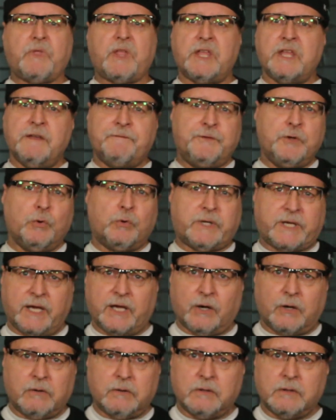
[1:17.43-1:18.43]
If you
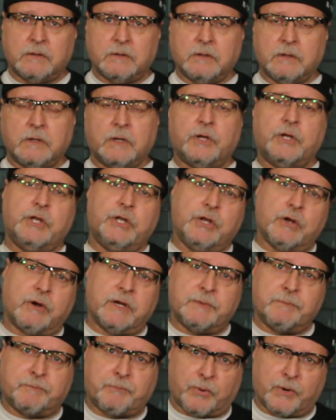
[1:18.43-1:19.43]
kill, you're
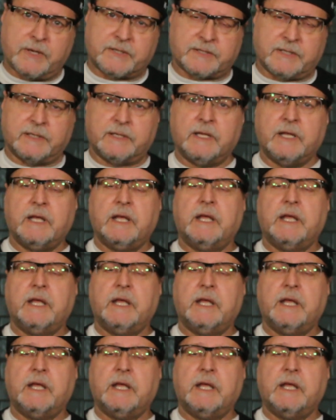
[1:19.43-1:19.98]
in prison.